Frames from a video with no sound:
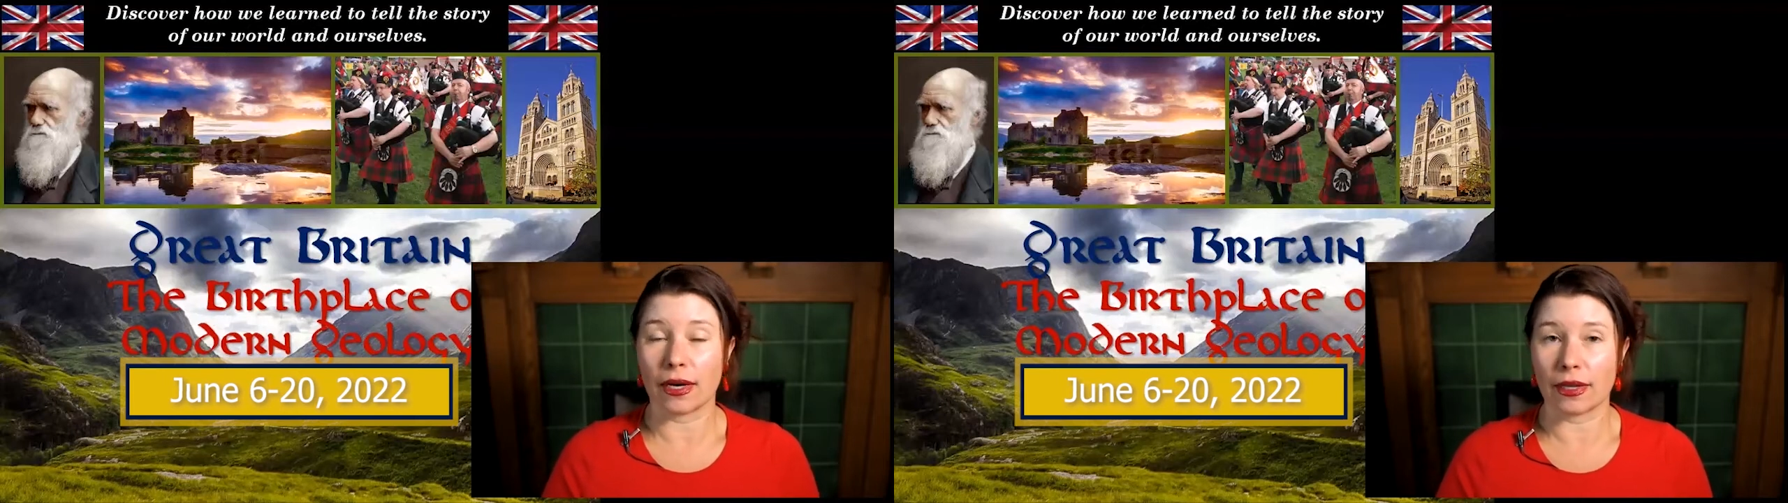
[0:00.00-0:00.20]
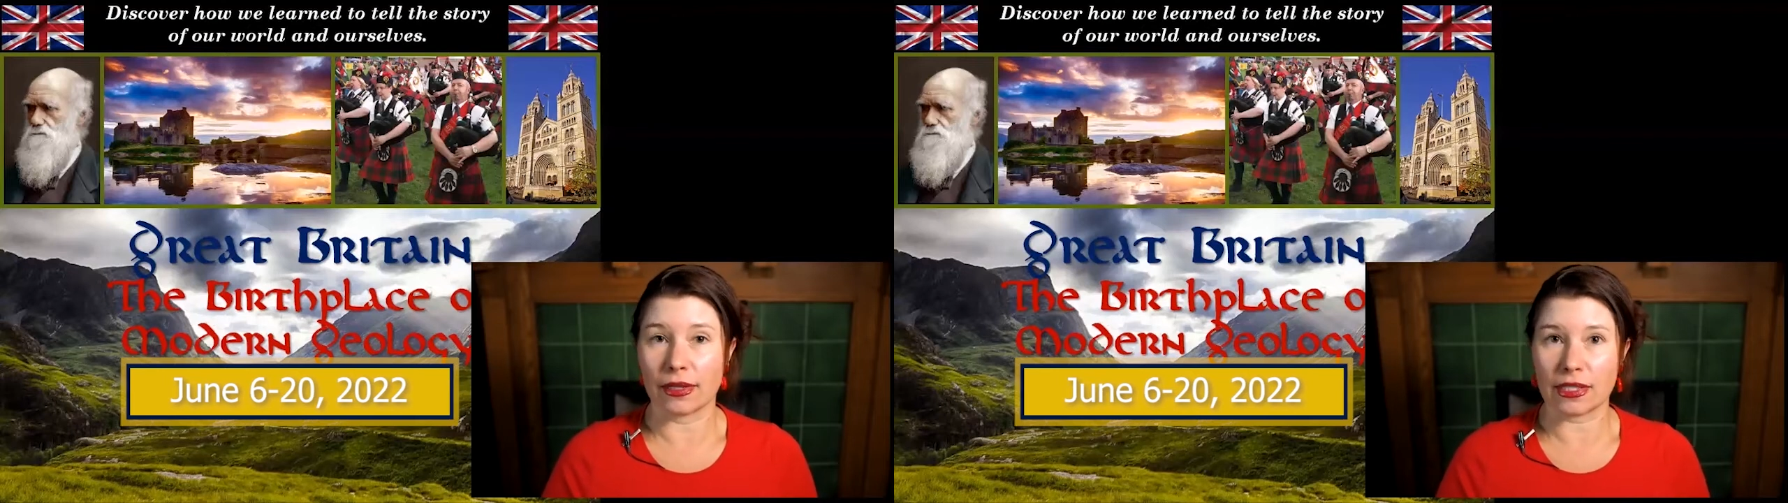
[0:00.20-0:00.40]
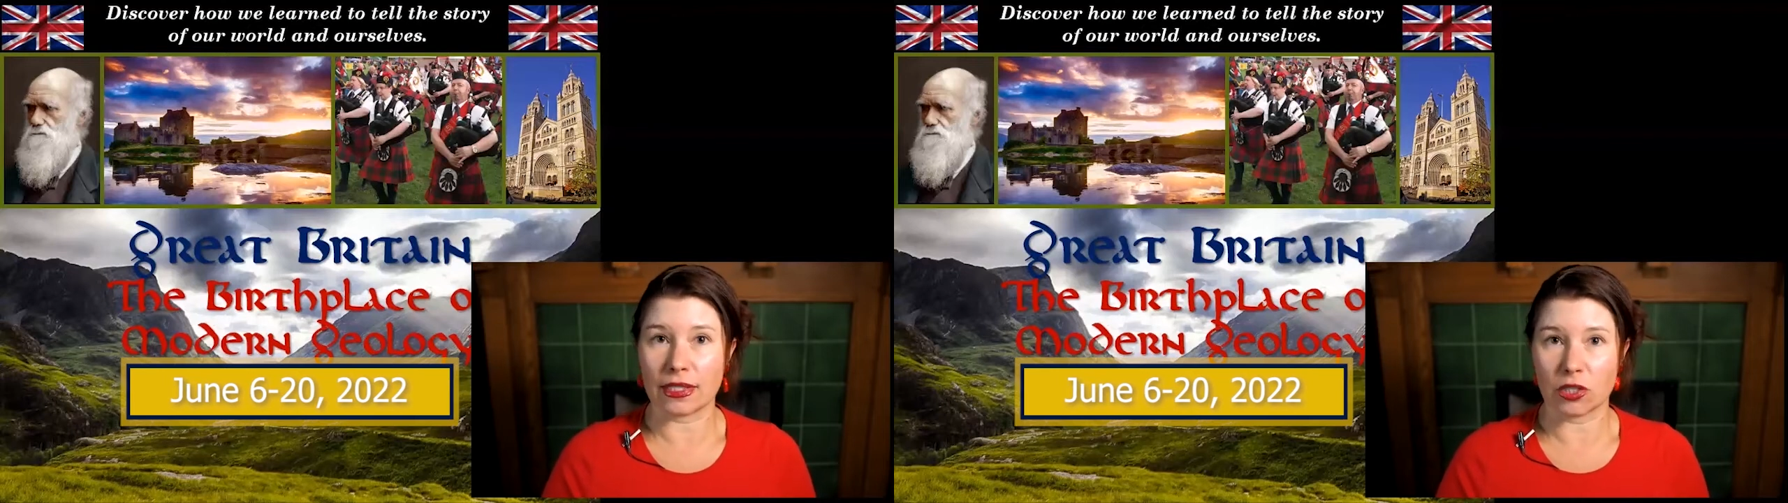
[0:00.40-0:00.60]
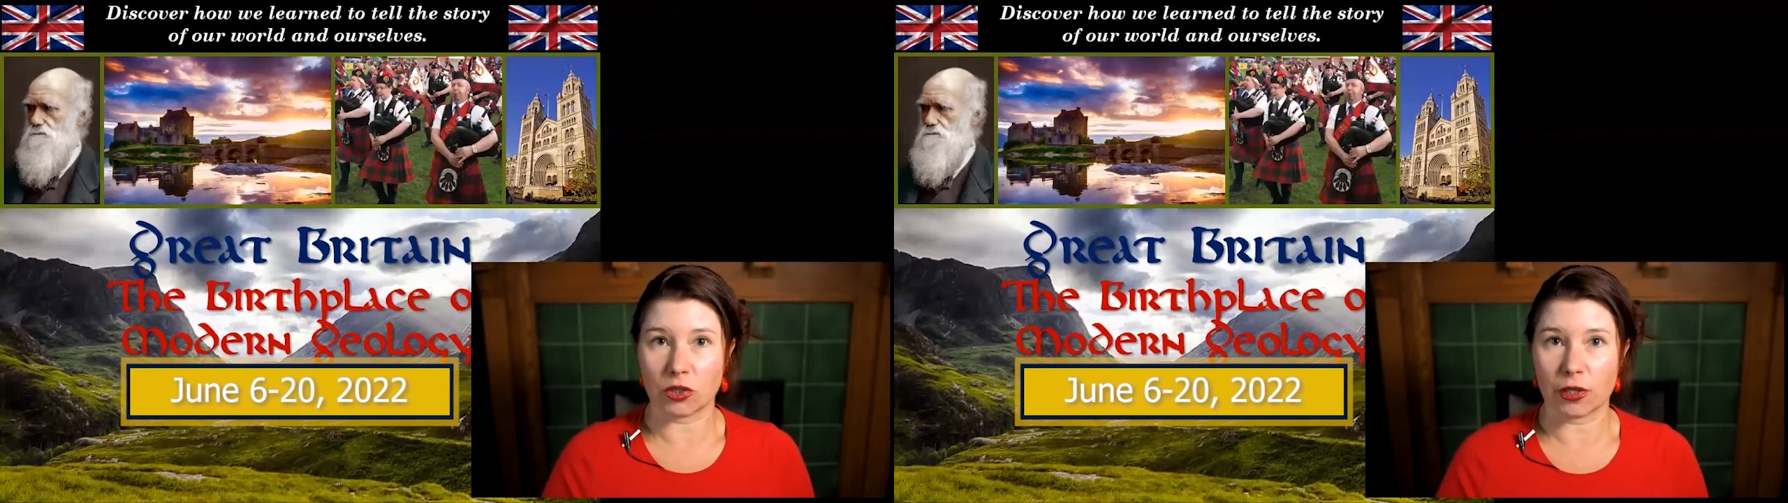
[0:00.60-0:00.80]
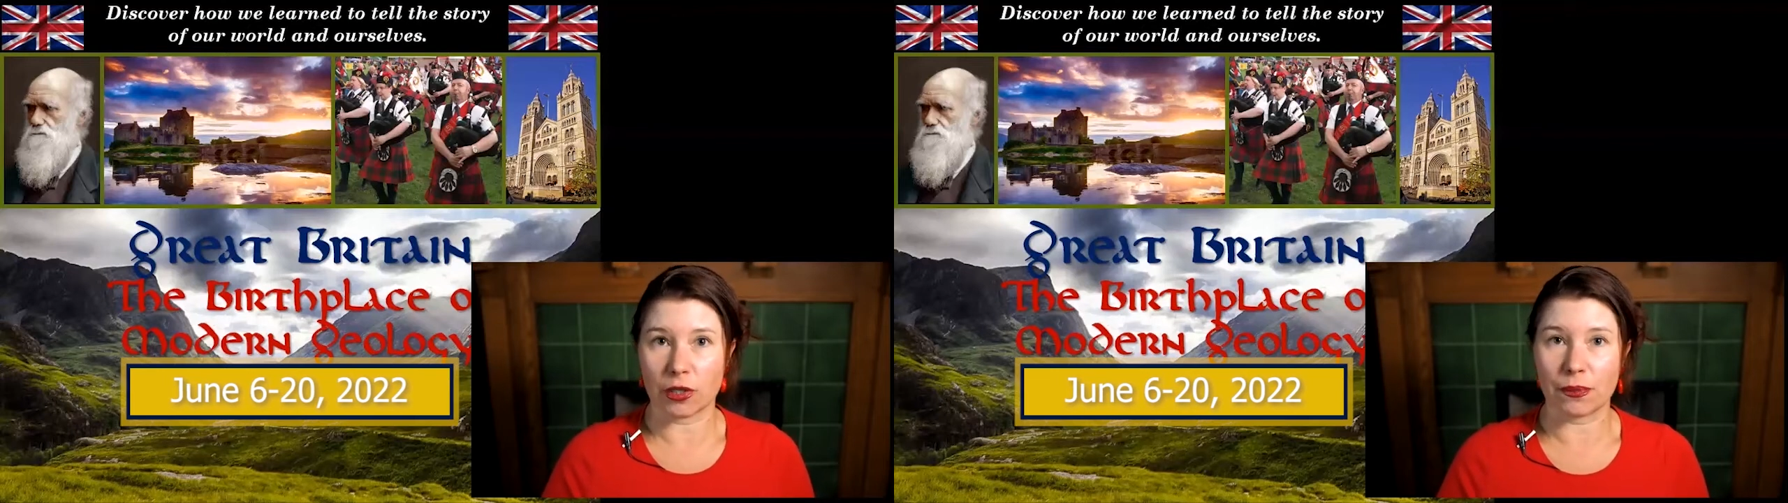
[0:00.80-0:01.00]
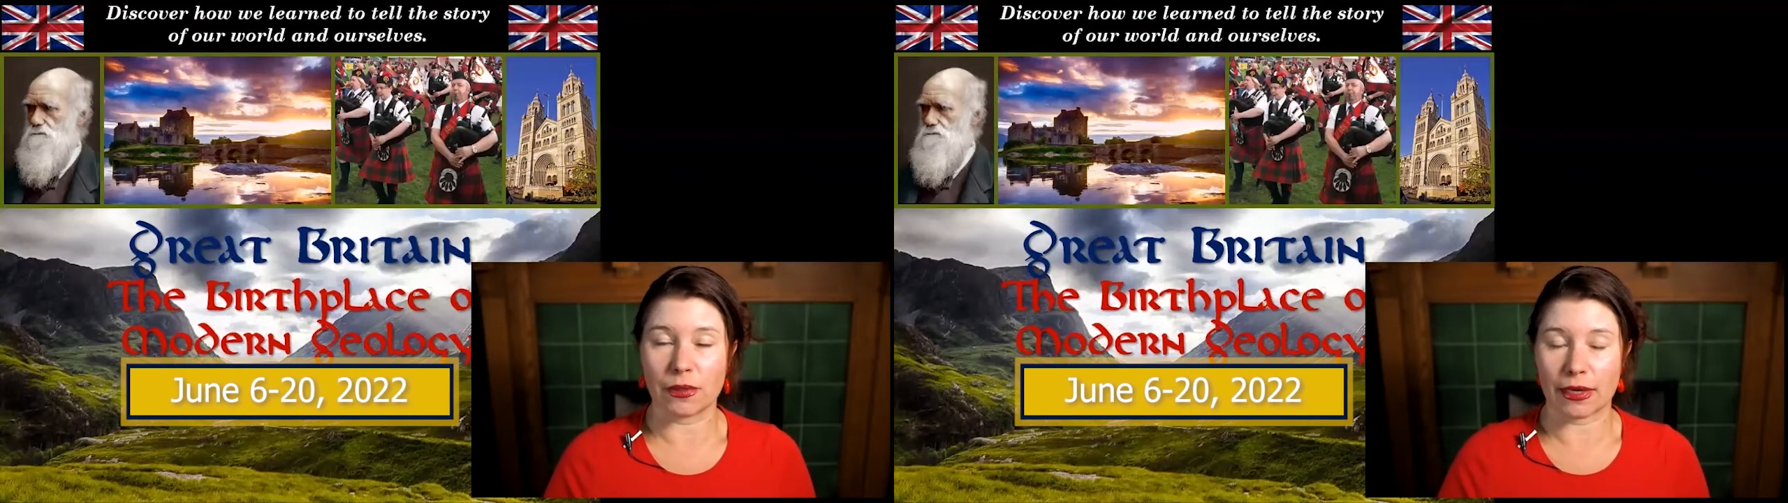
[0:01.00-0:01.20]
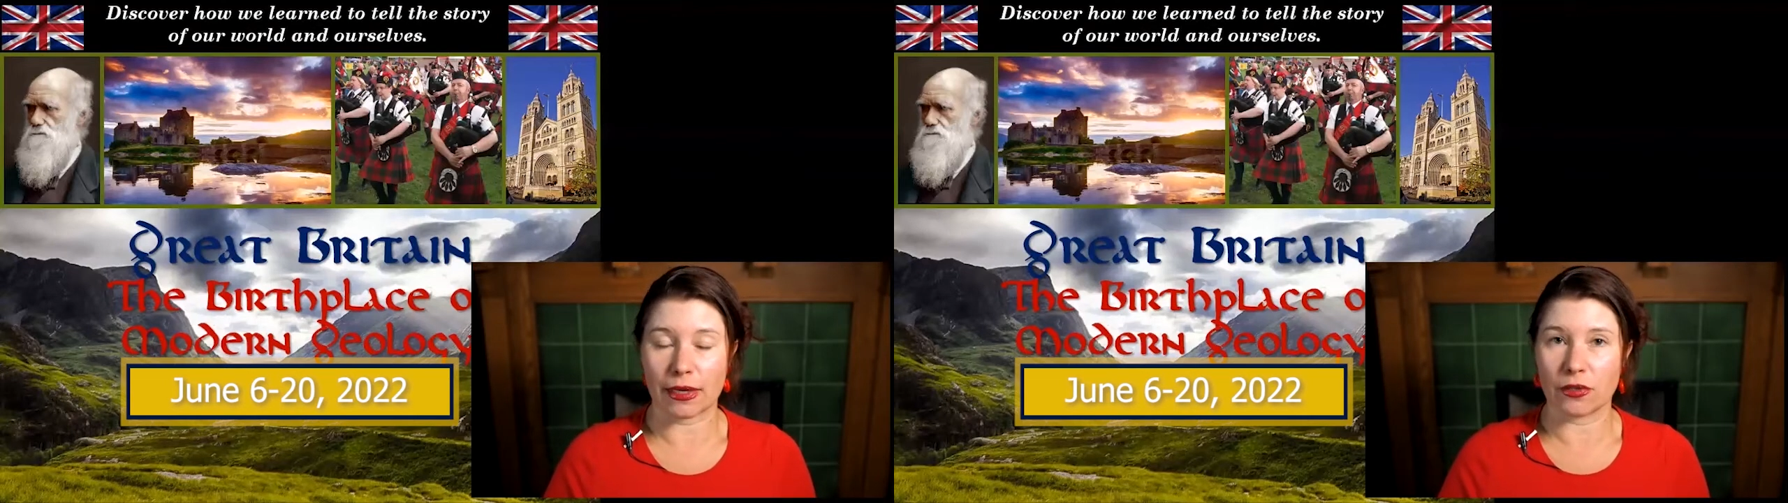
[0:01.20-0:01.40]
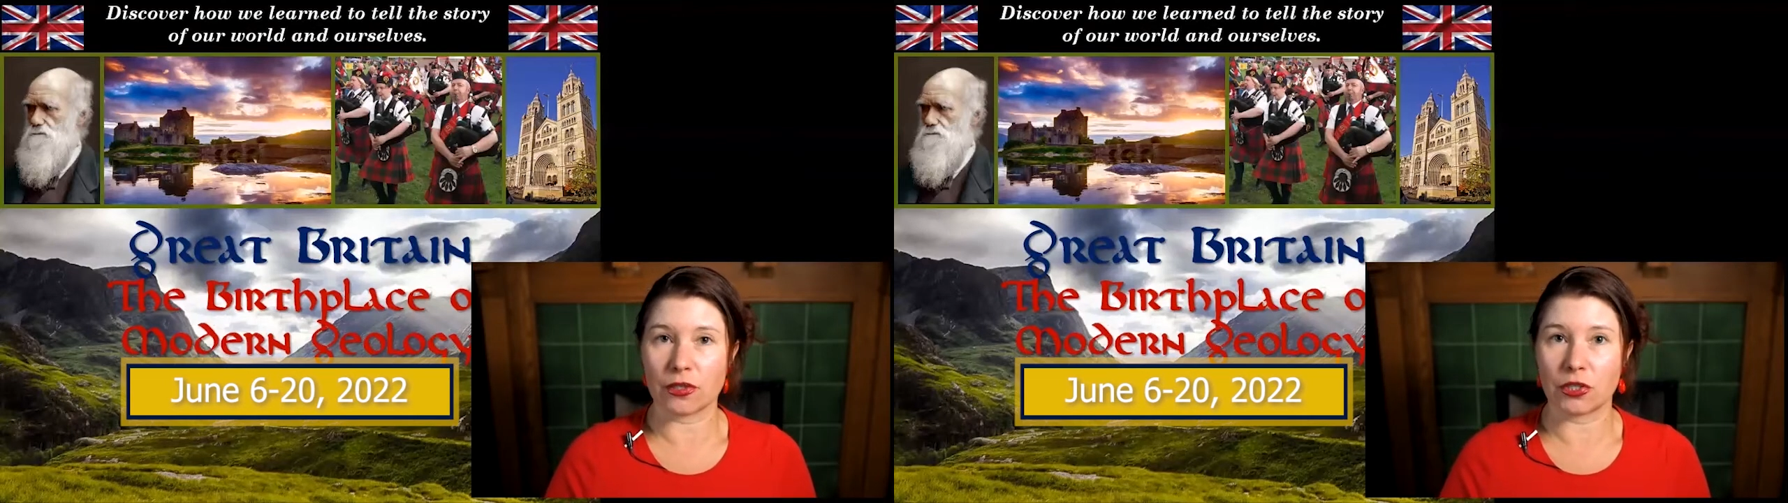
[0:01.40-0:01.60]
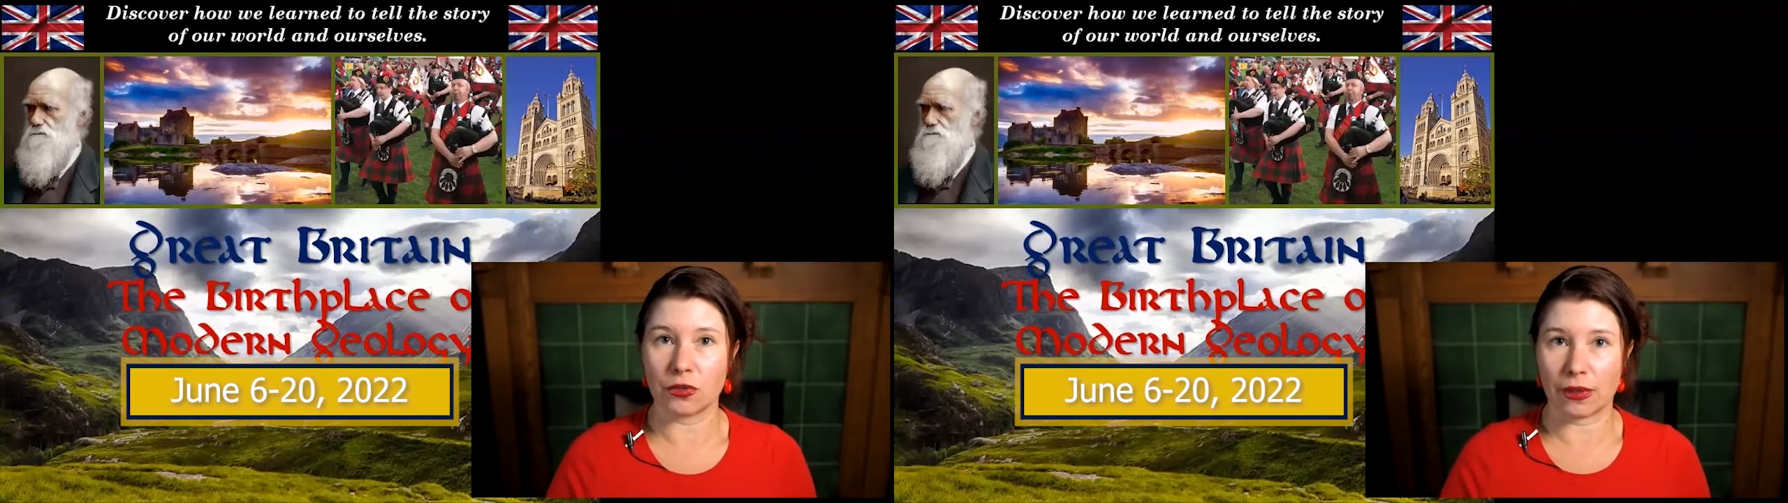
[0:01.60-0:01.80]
This is a trip that goes to